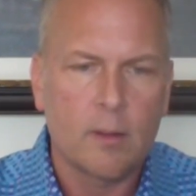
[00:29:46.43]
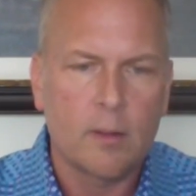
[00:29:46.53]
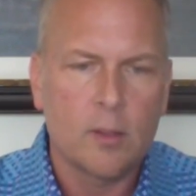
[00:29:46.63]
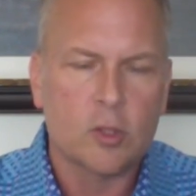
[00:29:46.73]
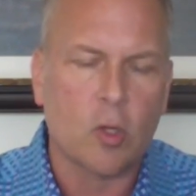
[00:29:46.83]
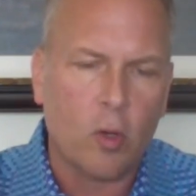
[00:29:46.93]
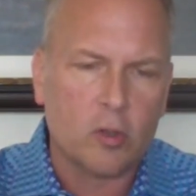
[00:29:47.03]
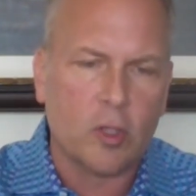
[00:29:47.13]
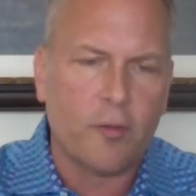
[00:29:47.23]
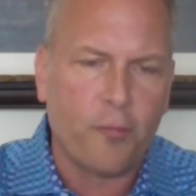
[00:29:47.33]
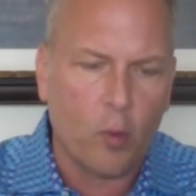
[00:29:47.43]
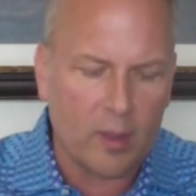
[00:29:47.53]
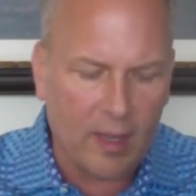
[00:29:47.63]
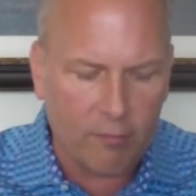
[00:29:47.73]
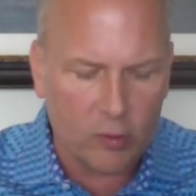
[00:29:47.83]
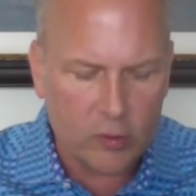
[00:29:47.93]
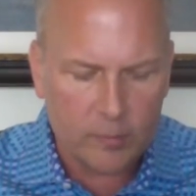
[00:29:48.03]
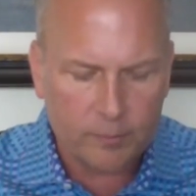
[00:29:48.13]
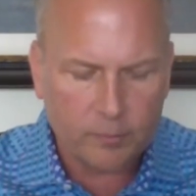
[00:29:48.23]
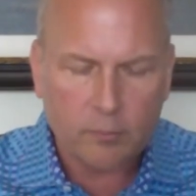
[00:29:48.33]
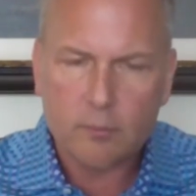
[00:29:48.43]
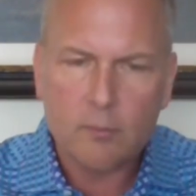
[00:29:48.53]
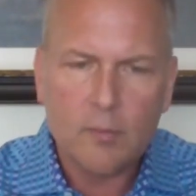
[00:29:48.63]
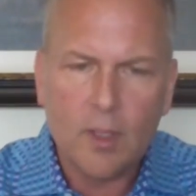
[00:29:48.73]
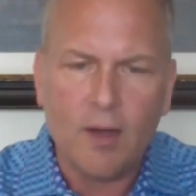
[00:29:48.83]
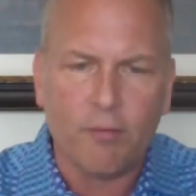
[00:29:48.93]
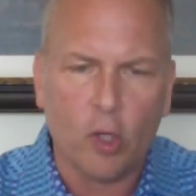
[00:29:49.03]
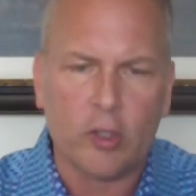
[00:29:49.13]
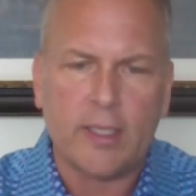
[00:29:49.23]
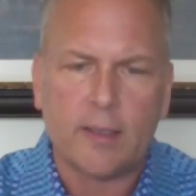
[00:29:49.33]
So those are the four levels of learning.